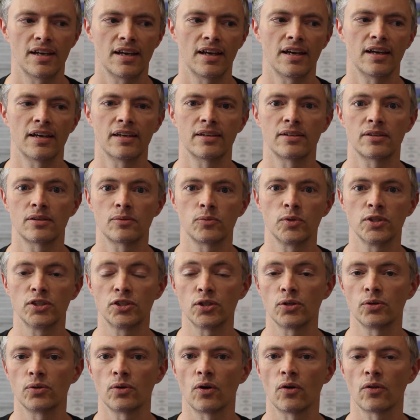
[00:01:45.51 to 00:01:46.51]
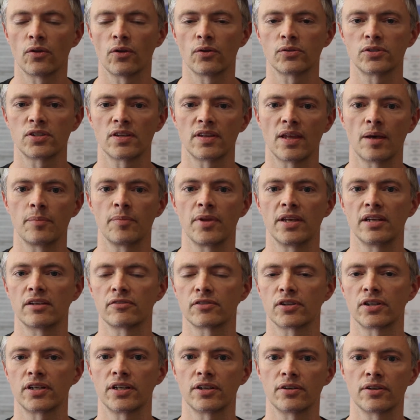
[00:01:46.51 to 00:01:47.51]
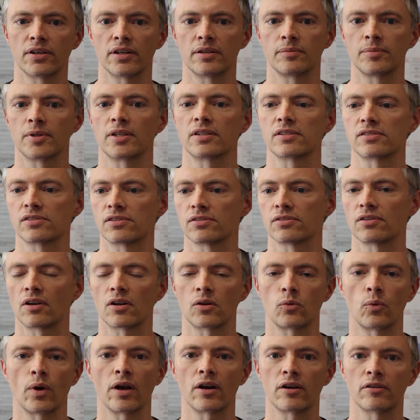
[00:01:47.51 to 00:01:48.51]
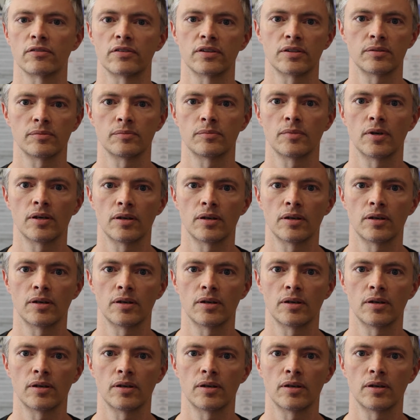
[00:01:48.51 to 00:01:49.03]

And we do, although to them they never hear it because they're not aware of it,